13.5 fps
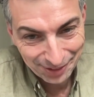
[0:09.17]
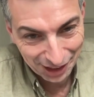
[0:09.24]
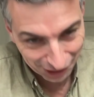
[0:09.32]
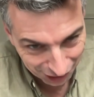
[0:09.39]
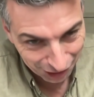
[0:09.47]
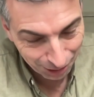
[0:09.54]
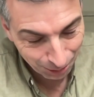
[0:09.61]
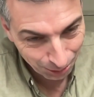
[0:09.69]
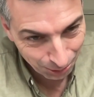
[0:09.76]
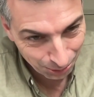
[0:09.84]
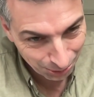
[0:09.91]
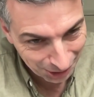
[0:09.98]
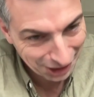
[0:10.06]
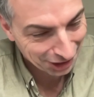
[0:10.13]

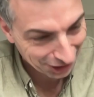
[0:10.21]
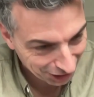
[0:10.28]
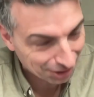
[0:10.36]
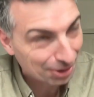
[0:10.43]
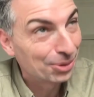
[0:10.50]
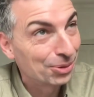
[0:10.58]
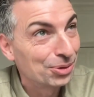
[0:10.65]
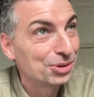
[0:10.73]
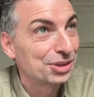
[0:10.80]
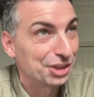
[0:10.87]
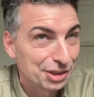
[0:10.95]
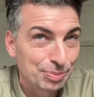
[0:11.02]
Hello, hello, good